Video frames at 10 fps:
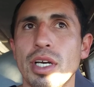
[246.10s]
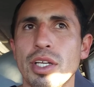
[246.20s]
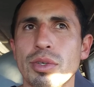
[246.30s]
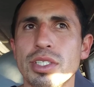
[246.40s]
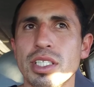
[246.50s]
I
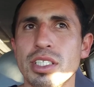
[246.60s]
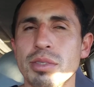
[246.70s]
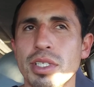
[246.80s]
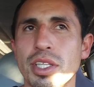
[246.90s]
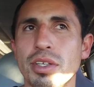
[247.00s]
notice at
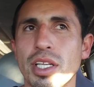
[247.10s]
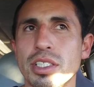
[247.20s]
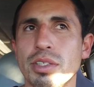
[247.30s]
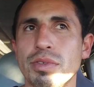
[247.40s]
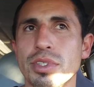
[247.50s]
times I think like
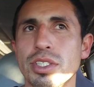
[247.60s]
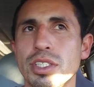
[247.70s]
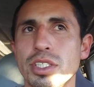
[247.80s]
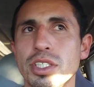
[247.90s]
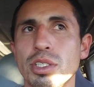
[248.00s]
she
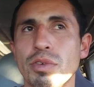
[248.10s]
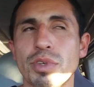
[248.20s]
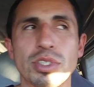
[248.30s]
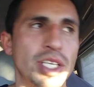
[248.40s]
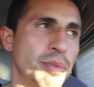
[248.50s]
still
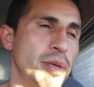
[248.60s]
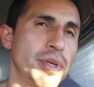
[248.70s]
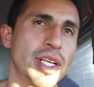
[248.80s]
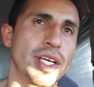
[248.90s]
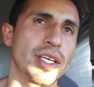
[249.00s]
feels like maybe